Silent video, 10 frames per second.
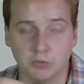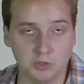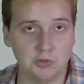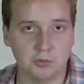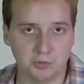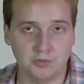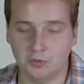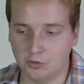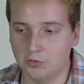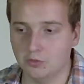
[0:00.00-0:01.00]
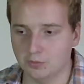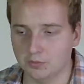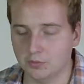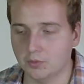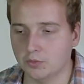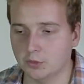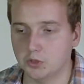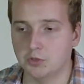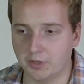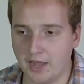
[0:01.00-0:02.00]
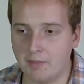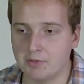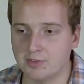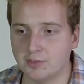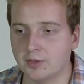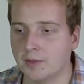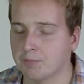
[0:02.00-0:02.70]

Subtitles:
what happens is